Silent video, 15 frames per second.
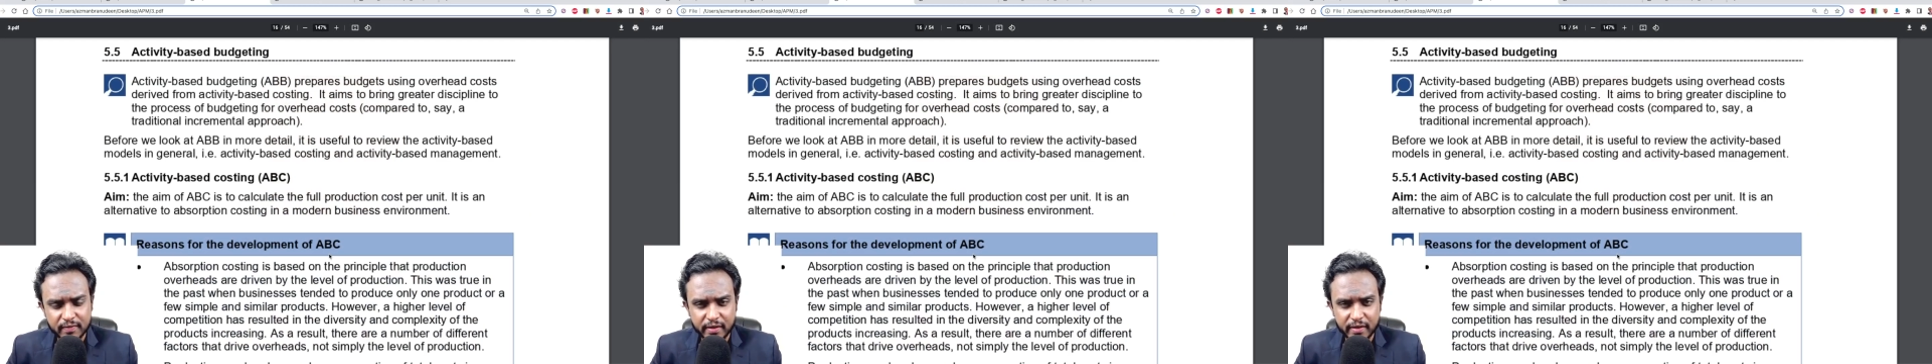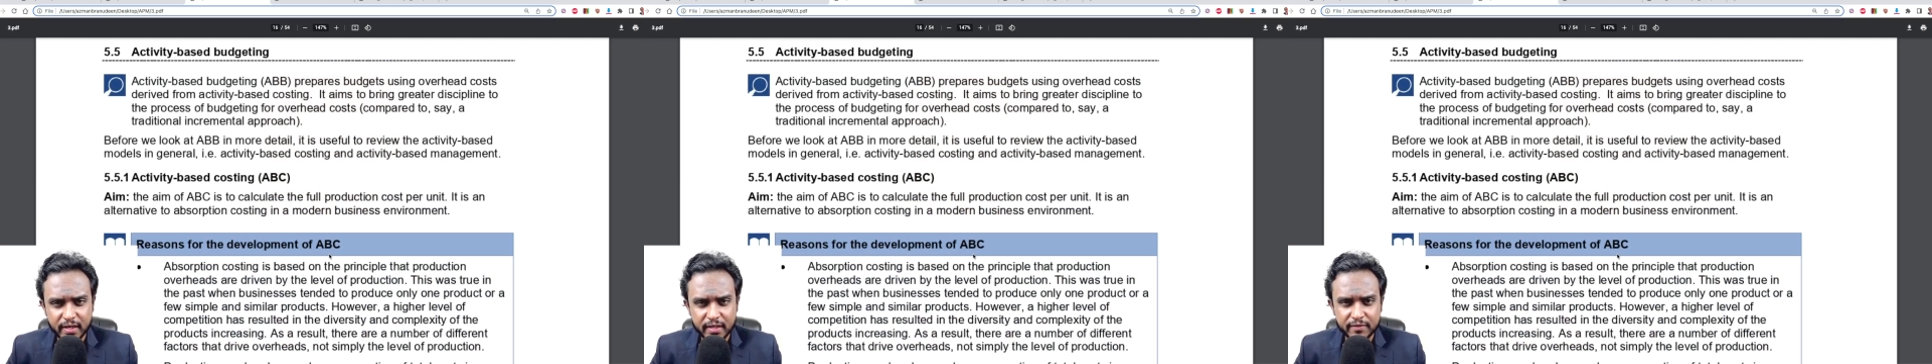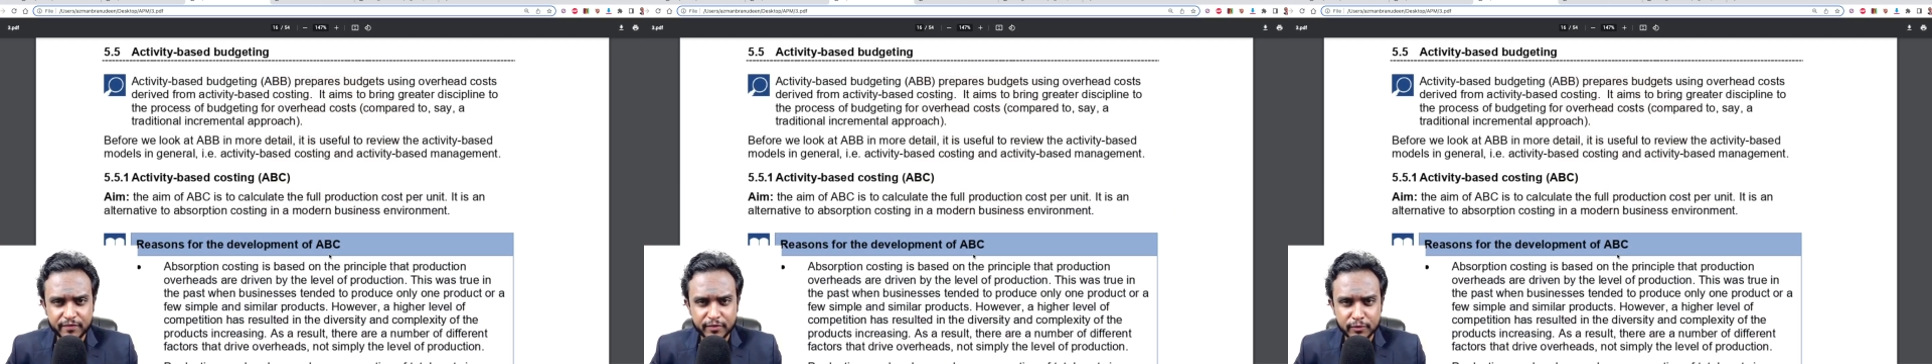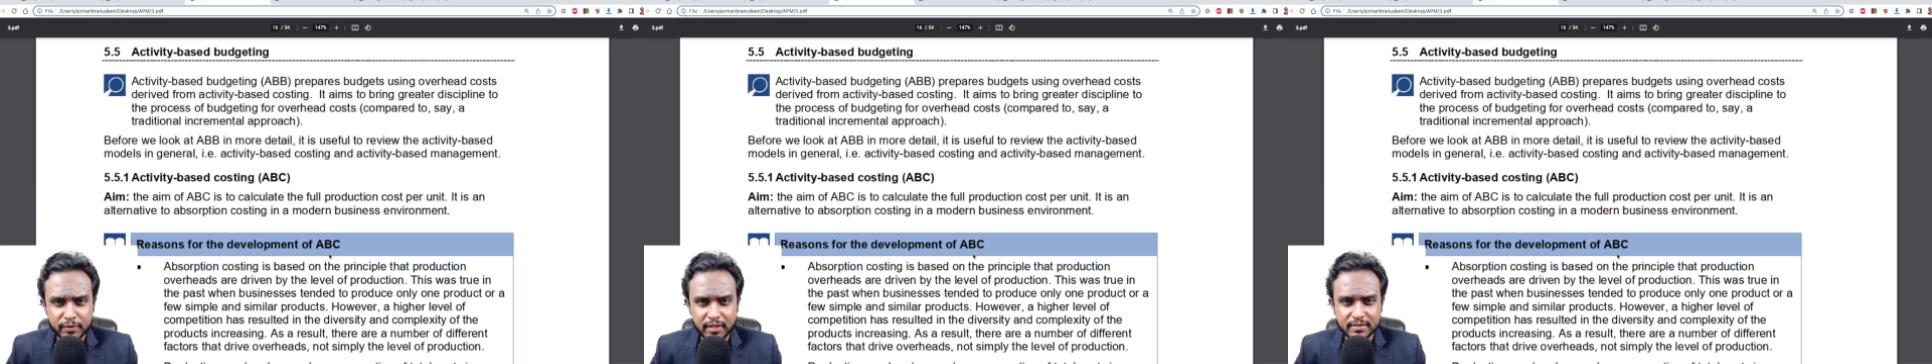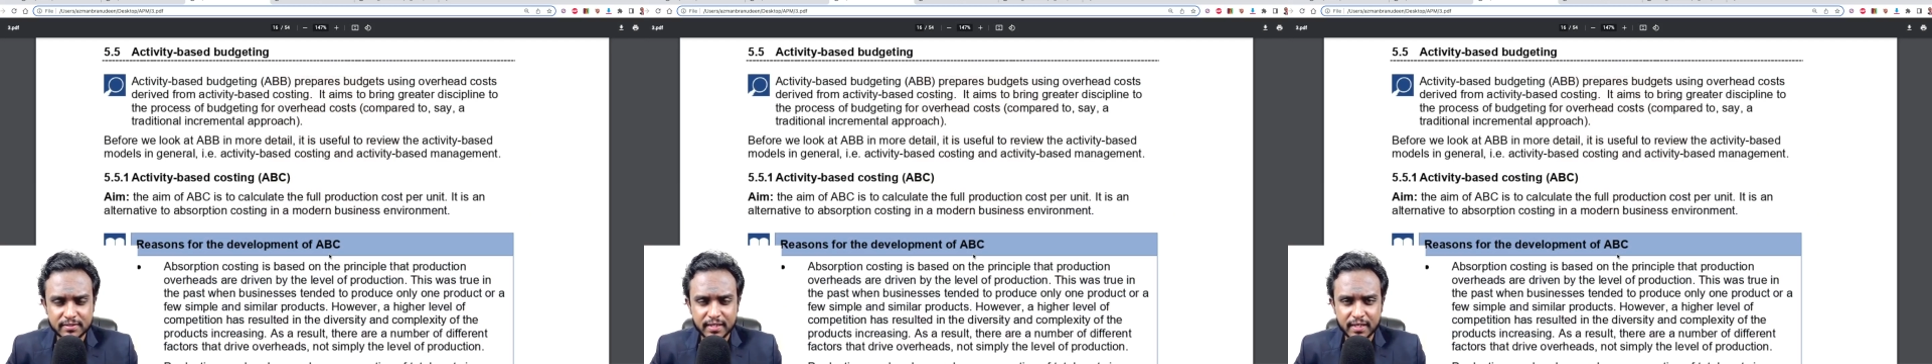there are a few
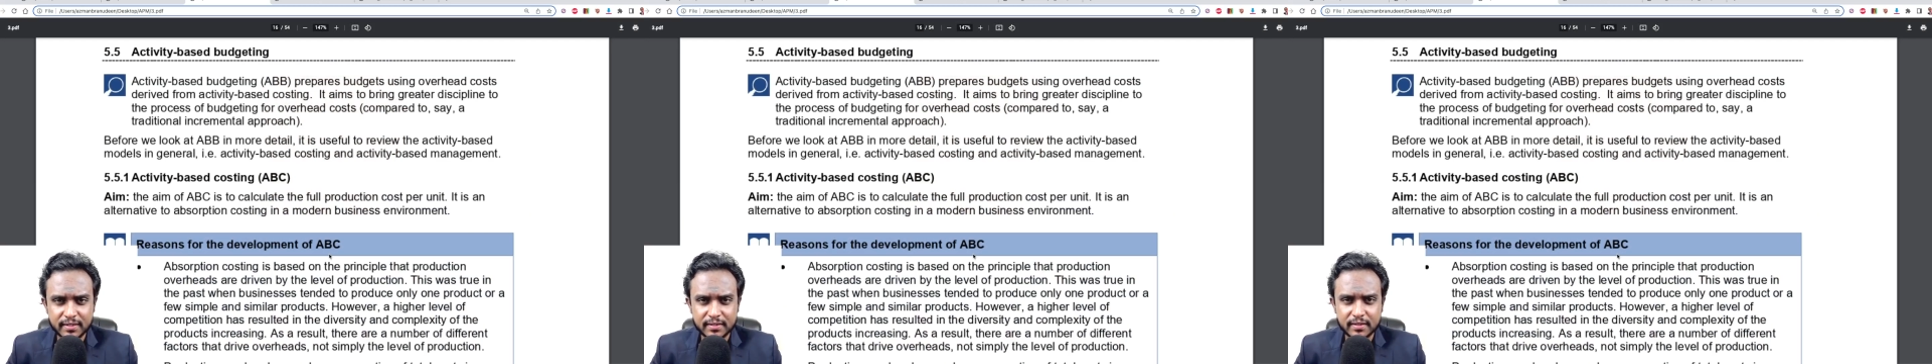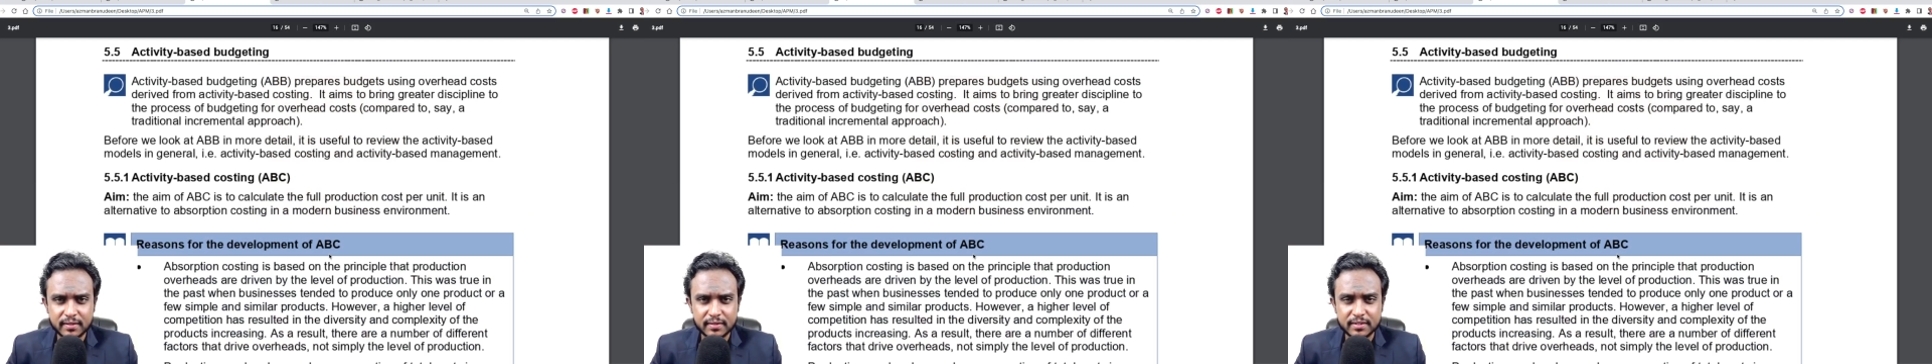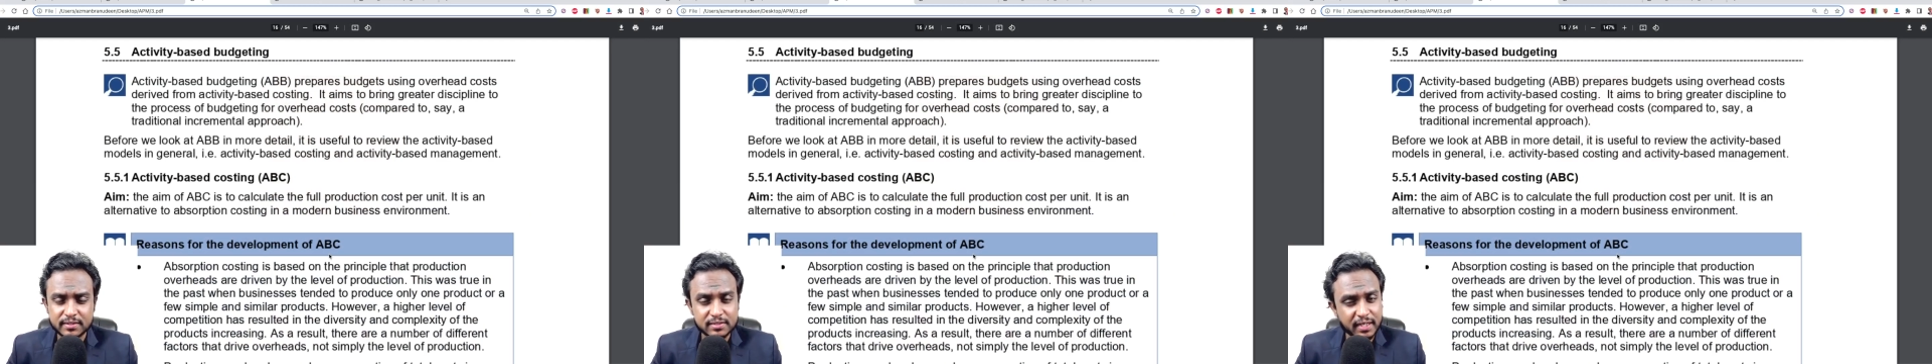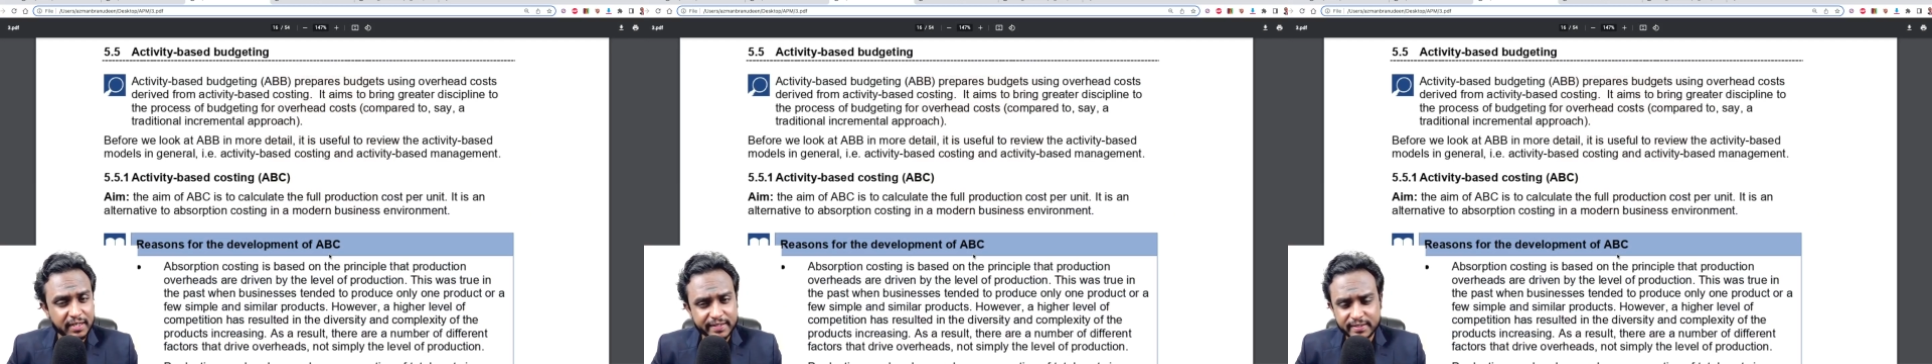things that the study